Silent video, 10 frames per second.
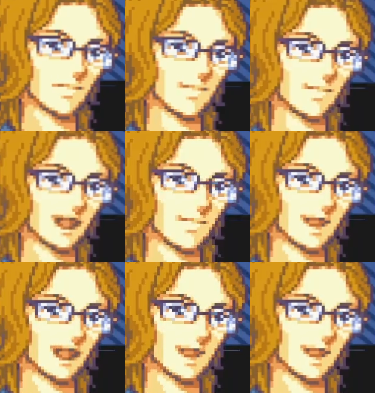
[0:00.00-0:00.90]

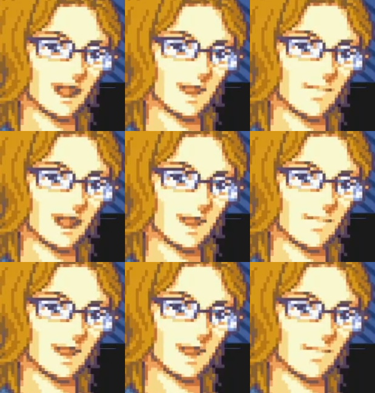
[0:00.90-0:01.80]
Balls. Okay, did not mean
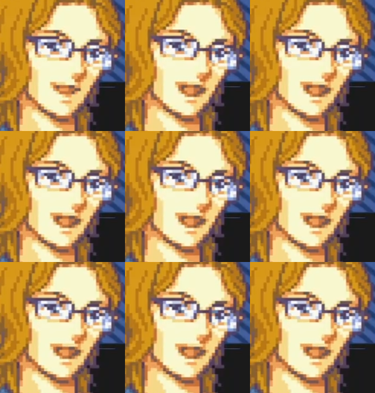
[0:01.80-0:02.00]
to do that.